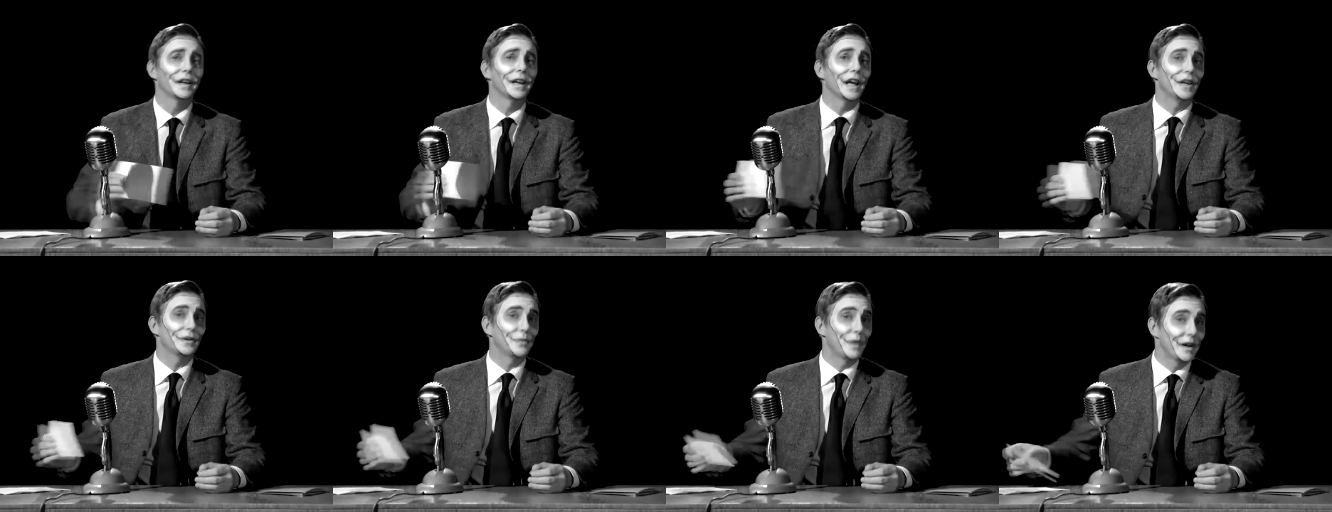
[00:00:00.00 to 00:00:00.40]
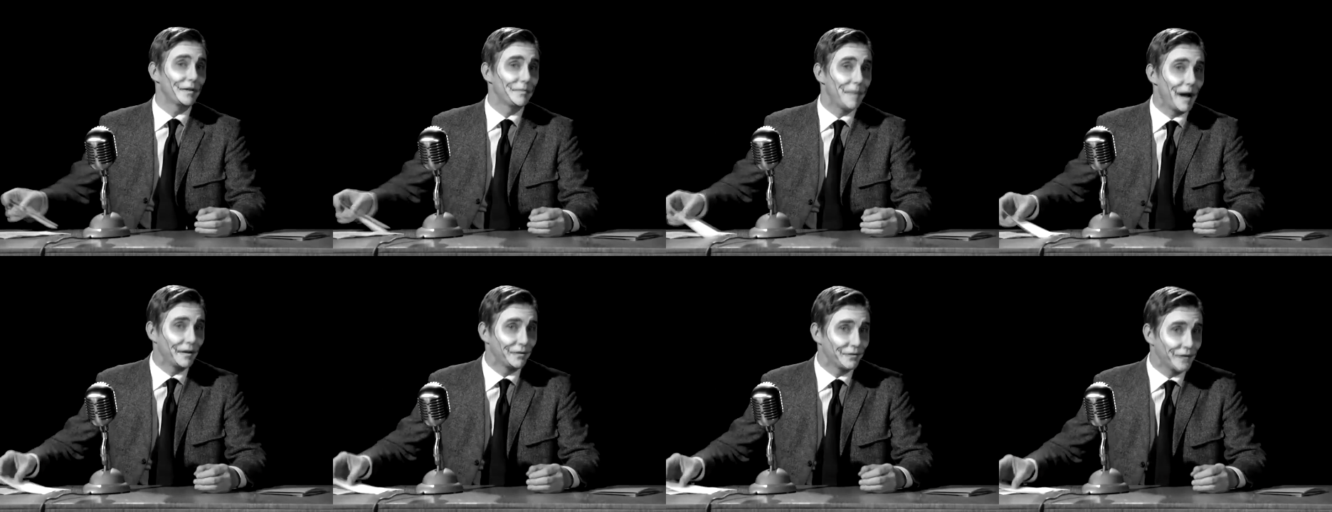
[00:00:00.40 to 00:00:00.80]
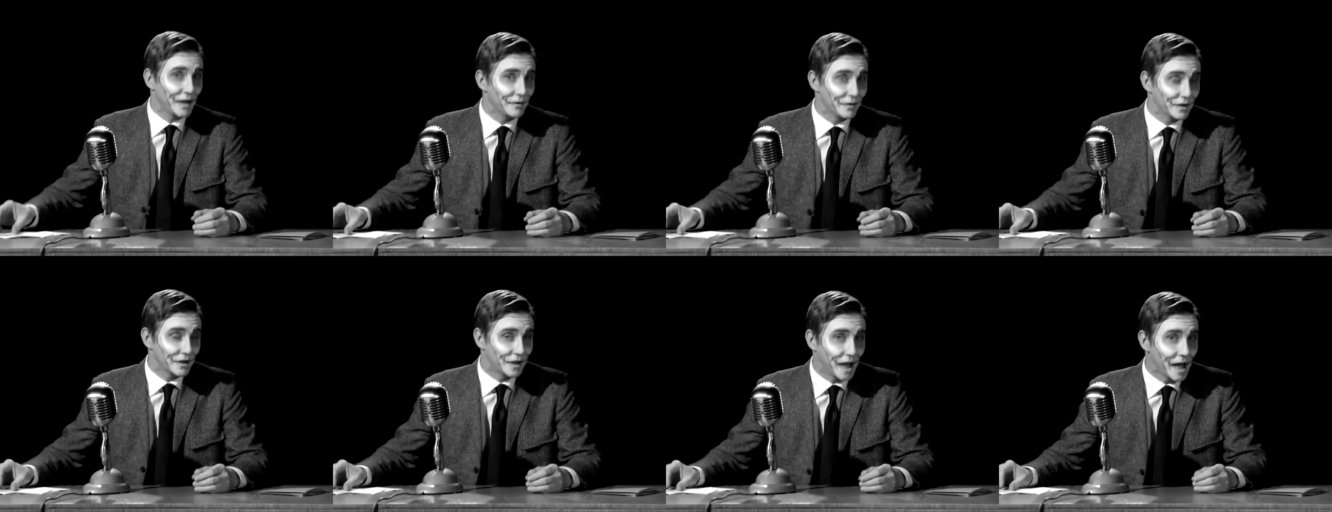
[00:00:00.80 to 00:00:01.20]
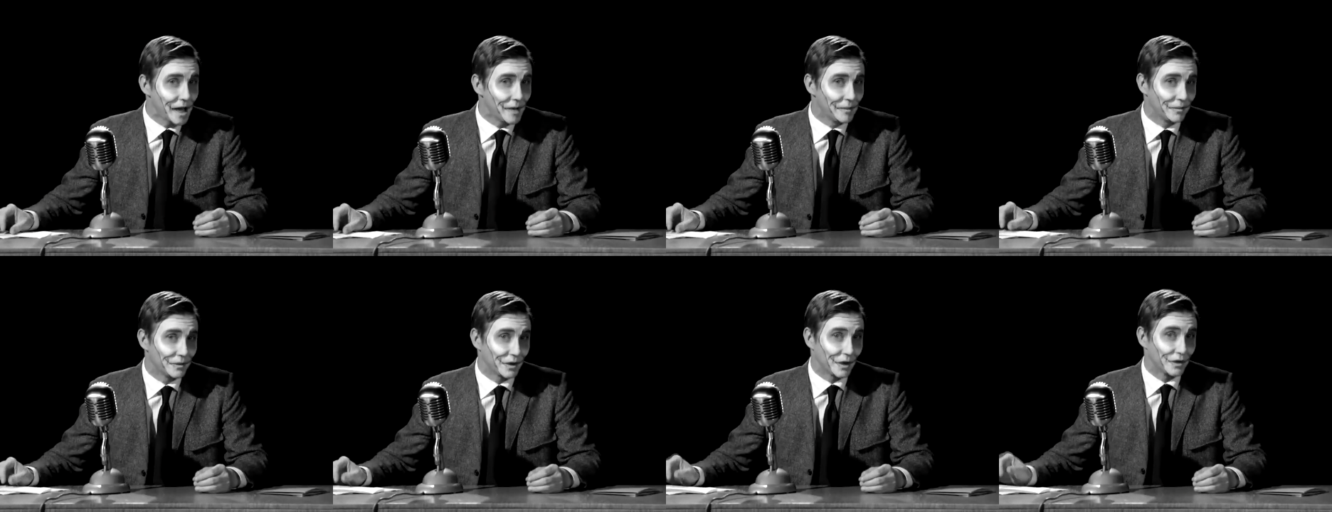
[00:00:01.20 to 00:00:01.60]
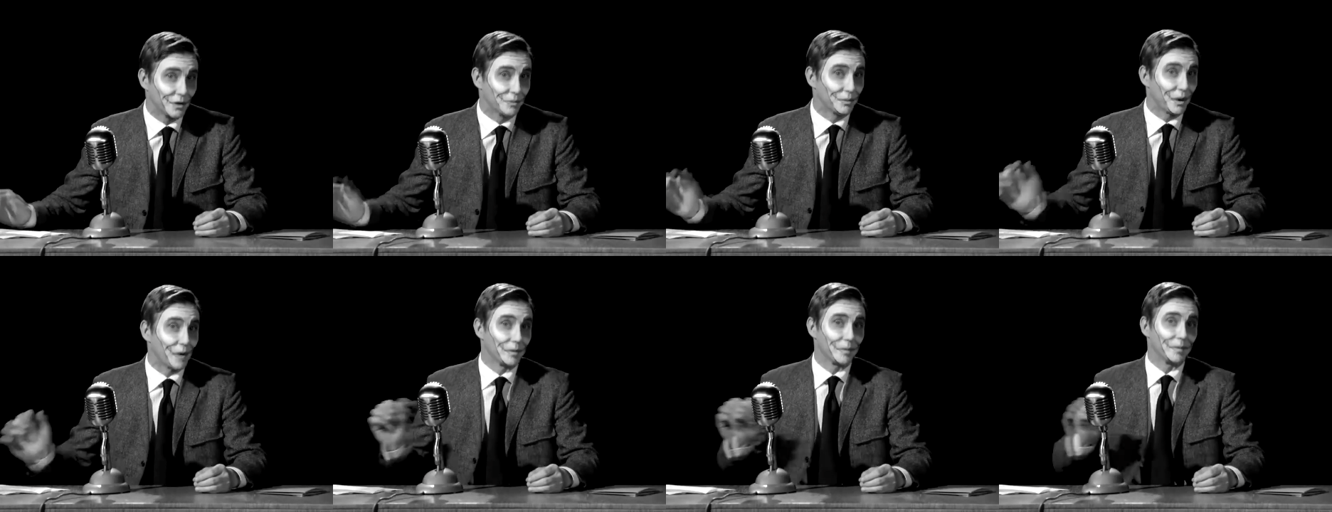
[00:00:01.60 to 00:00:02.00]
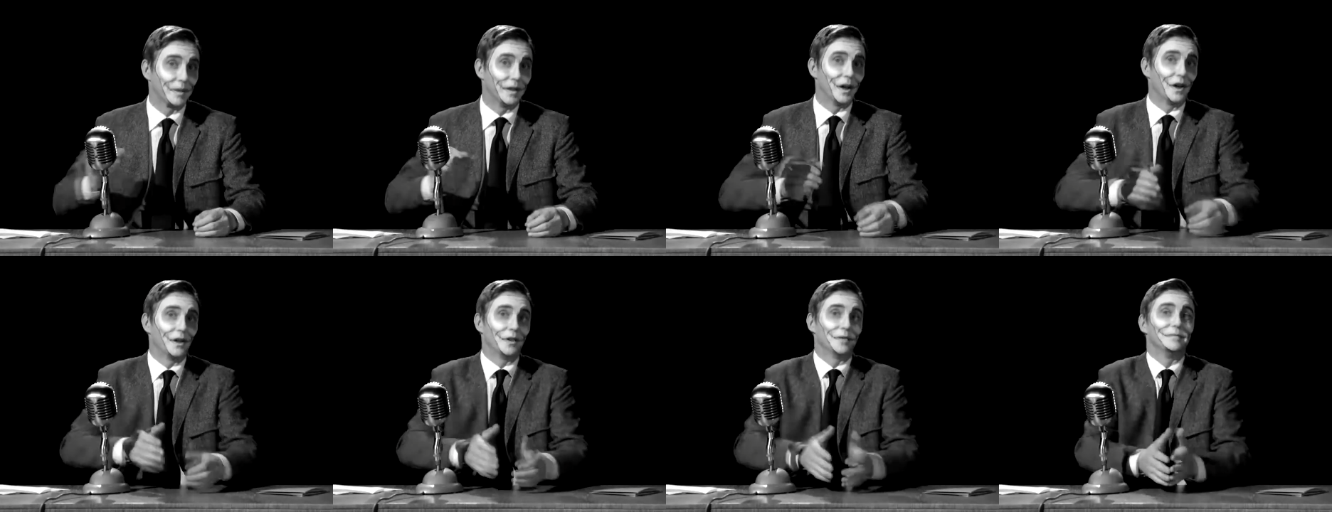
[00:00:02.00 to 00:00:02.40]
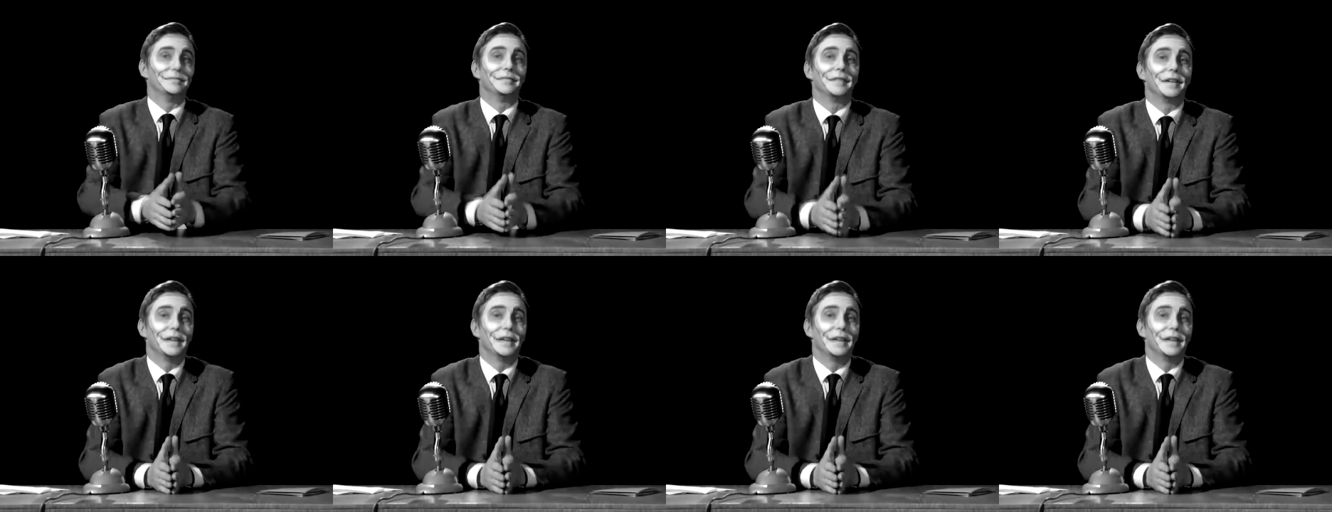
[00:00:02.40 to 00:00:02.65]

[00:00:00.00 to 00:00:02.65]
It's one of my favourite games, as you probably know.